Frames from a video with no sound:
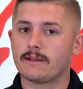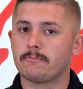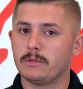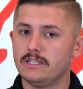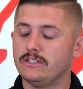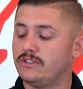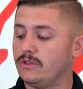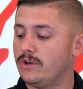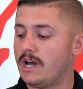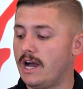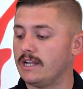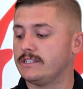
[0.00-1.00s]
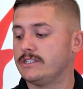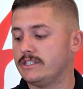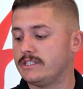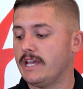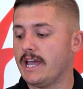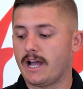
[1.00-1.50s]
Please do not
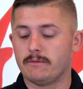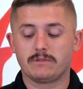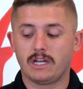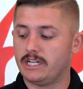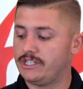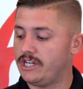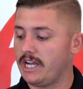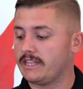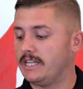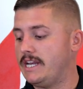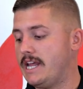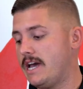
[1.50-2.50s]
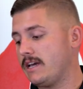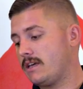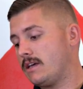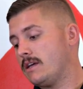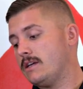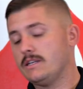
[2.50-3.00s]
just say, I'm going to check the
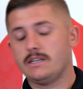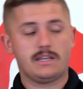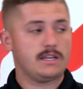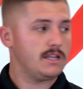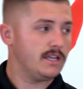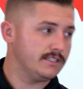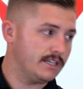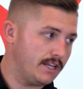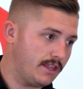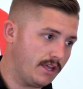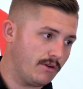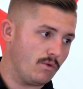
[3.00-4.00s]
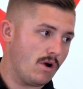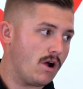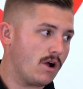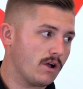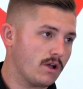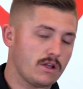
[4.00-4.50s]
neck. Is anything
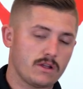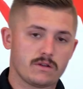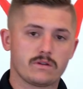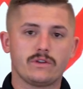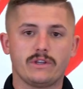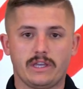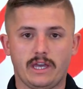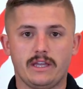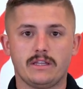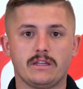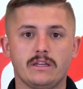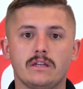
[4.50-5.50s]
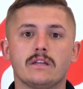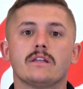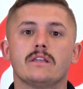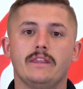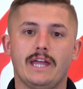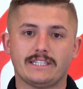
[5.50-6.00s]
wrong? Okay?
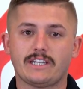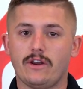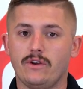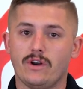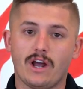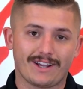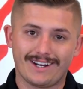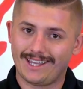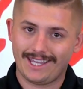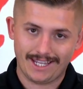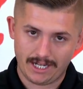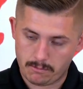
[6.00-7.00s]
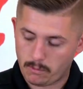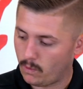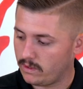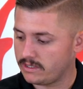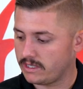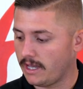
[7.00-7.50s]
That's how you're not going to get any
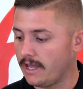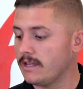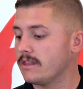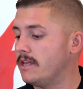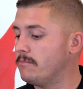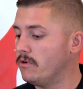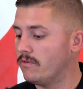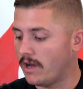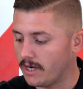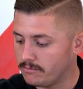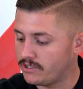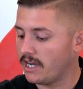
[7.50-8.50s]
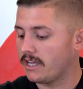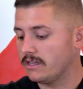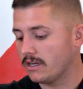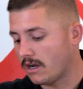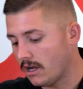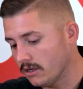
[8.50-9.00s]
points, okay? Then move on. I'm checking
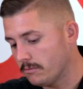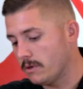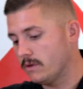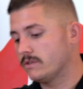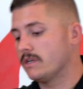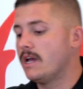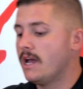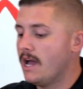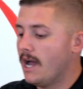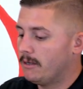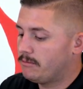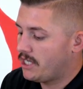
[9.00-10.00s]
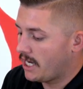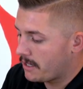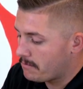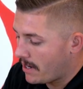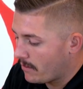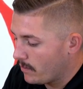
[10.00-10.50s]
the collarbones. I'm
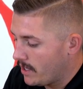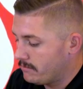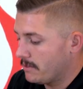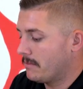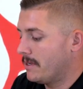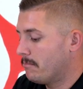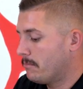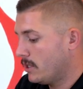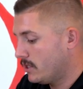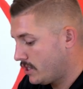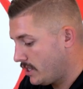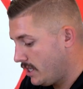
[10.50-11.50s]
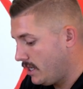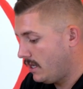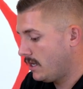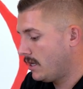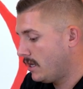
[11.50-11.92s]
checking my ribs. I'm going to push in,